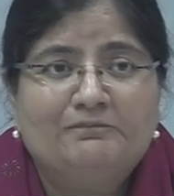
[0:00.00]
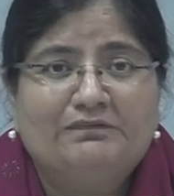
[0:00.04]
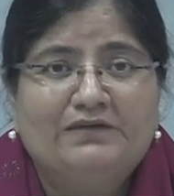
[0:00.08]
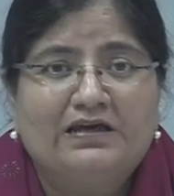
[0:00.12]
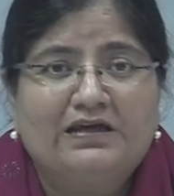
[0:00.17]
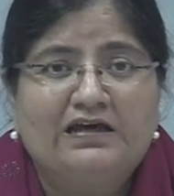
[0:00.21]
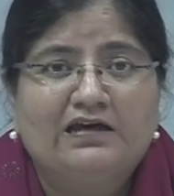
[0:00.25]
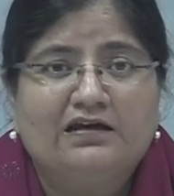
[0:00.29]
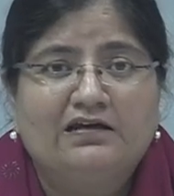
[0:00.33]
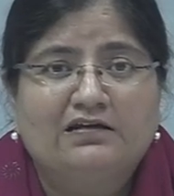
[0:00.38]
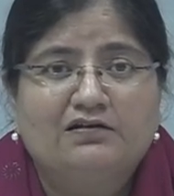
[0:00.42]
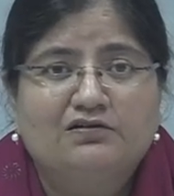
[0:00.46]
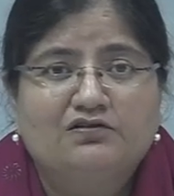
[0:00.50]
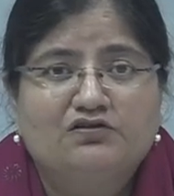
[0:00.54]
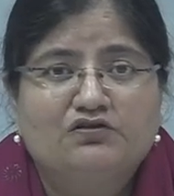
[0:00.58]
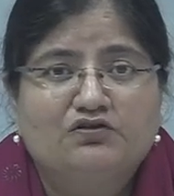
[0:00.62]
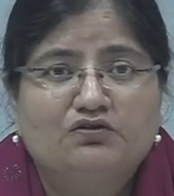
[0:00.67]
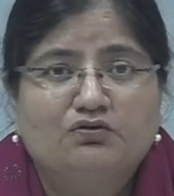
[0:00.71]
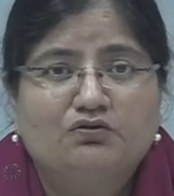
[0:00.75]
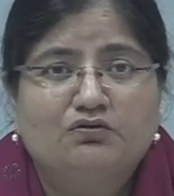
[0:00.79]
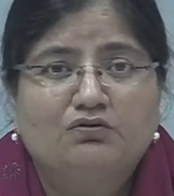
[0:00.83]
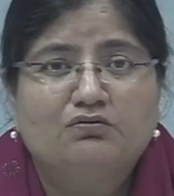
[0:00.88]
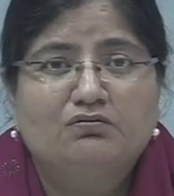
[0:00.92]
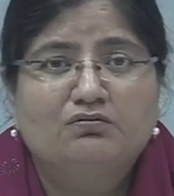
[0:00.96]
and
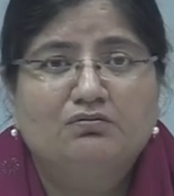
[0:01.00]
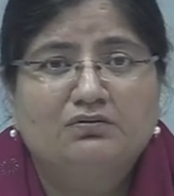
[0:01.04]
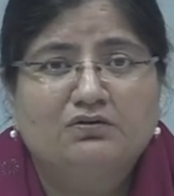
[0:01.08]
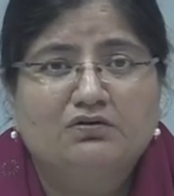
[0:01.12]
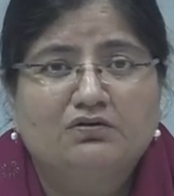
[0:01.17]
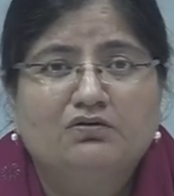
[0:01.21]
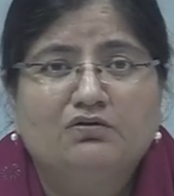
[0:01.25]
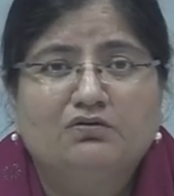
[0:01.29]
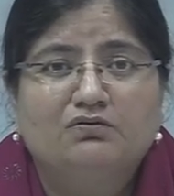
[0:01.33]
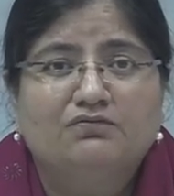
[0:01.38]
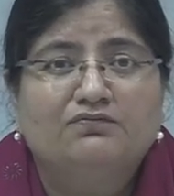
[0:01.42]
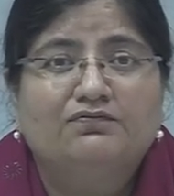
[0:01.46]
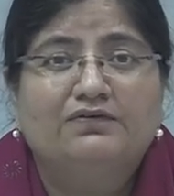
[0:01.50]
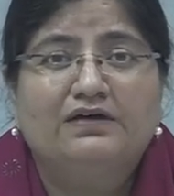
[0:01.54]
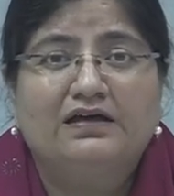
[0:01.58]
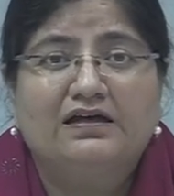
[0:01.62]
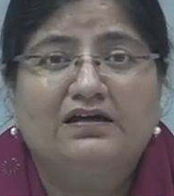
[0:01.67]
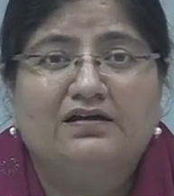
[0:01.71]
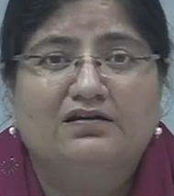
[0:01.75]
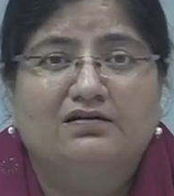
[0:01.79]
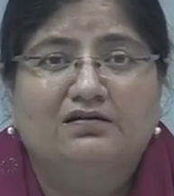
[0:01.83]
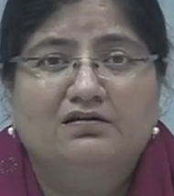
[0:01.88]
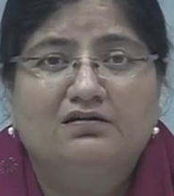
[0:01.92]
so where